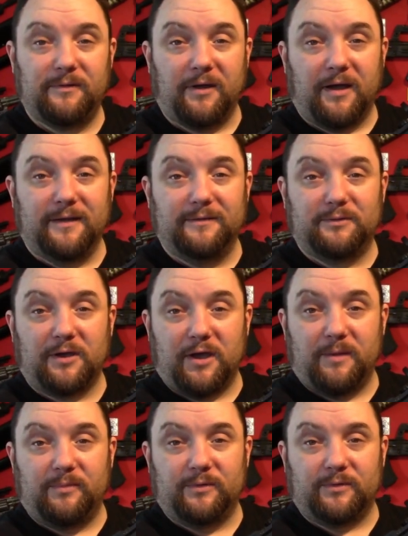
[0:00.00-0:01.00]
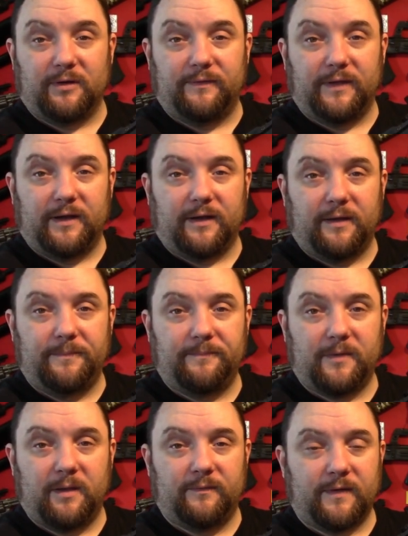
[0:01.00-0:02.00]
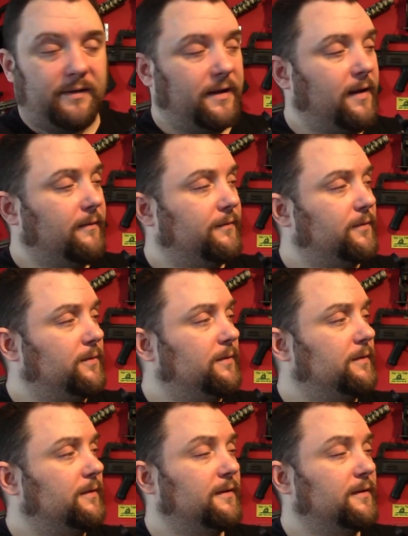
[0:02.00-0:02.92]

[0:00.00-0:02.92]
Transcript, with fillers: Right, so I hope you enjoyed the video. I hope you found it helpful.